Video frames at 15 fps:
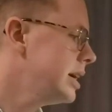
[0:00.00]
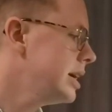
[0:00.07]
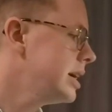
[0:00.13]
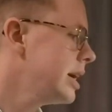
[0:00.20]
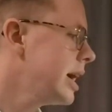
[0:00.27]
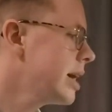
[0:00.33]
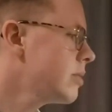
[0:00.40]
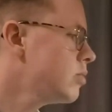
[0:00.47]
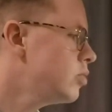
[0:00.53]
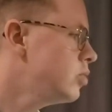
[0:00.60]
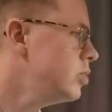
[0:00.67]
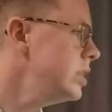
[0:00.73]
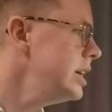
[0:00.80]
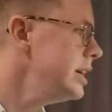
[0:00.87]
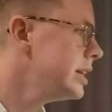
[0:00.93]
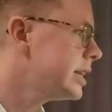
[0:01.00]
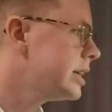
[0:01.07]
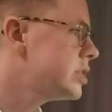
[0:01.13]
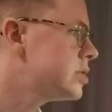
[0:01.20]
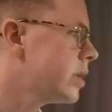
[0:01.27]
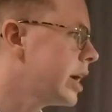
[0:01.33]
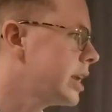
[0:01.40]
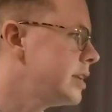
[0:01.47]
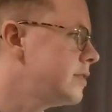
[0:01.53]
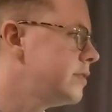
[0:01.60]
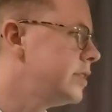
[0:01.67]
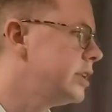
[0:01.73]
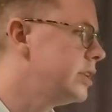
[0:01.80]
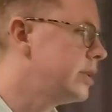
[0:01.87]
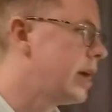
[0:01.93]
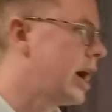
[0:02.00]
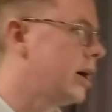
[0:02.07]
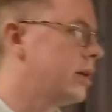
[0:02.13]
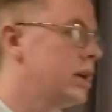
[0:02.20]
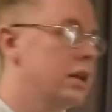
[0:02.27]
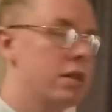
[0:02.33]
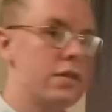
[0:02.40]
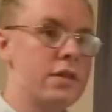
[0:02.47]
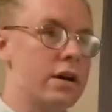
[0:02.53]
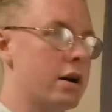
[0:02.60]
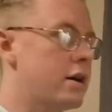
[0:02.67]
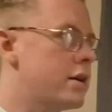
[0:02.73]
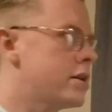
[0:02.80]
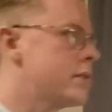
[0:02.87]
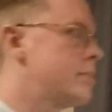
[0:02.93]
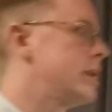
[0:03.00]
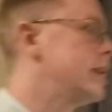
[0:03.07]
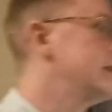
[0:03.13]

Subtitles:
I'm really trying to figure out the harmony.